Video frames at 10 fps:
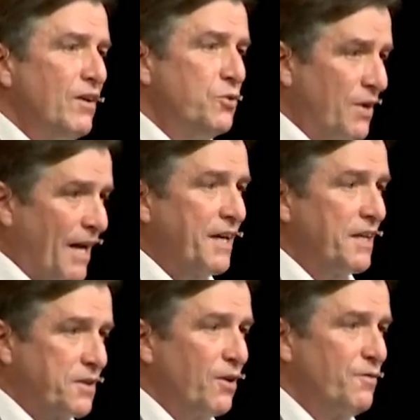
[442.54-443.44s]
You and I
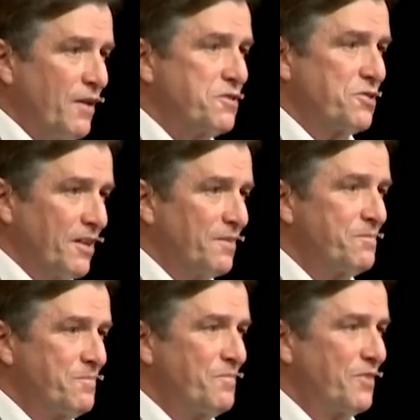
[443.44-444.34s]
get there eventually.
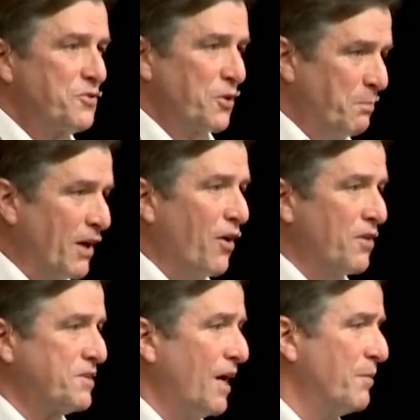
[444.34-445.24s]
It took me a
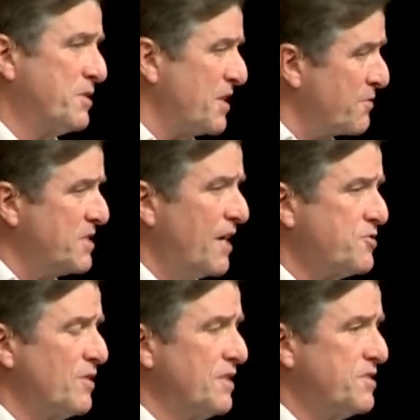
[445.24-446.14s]
long time because I was
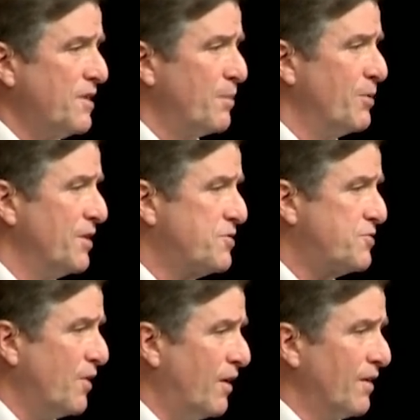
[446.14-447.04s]
naturally stubborn and
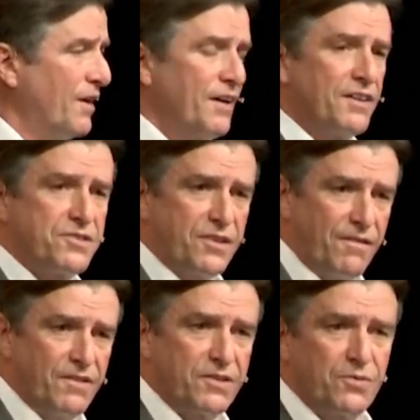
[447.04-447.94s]
strong, and I got
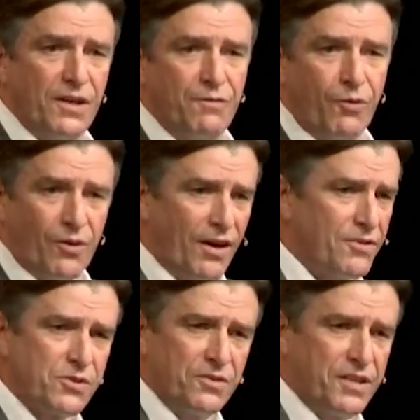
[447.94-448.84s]
saved at twenty-four, and I
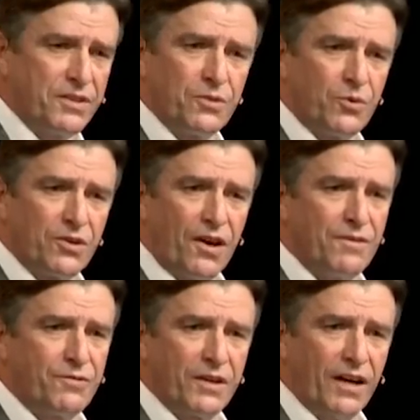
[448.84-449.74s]
was going to take the world
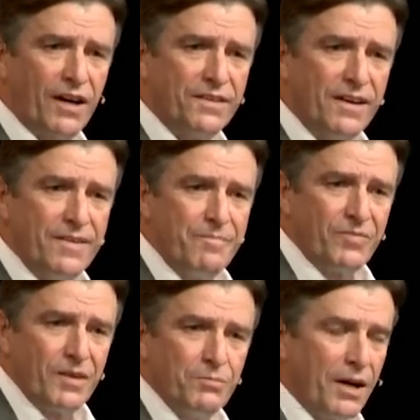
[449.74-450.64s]
on for God.
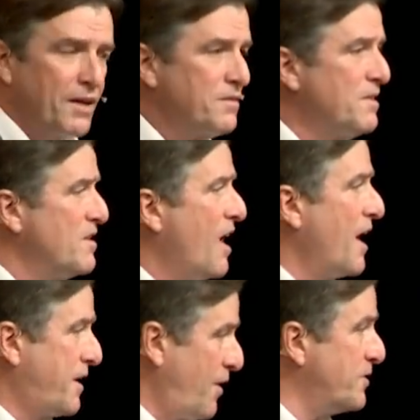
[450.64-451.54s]
But I,
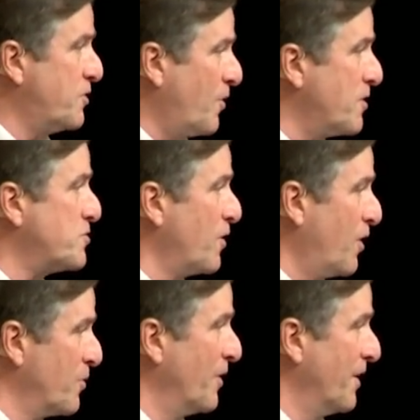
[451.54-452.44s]
I carried the cross a
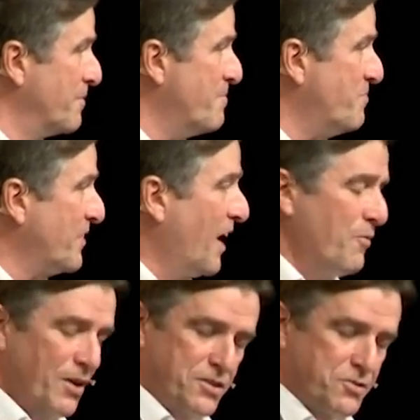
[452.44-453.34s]
long way. I
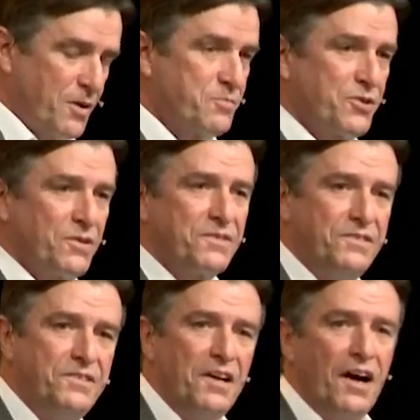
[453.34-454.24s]
read the scripture,
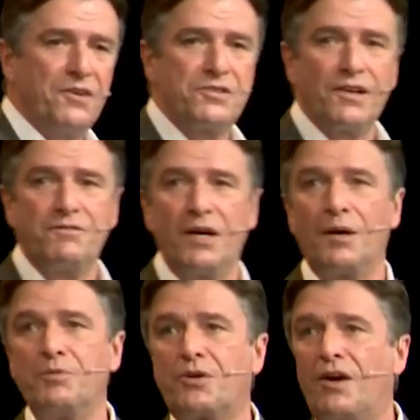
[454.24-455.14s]
deny yourself, take
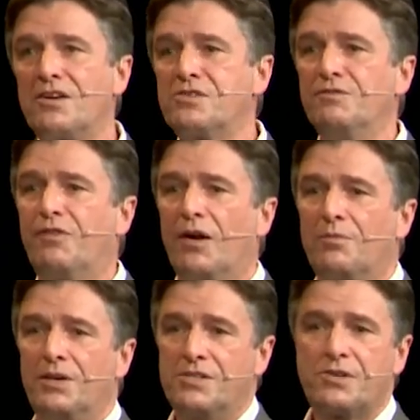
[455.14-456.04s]
up your cross, and follow
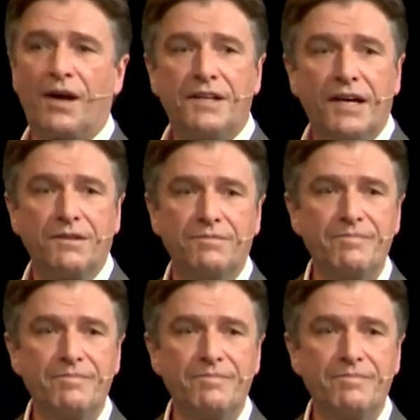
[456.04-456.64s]
me. And so I did.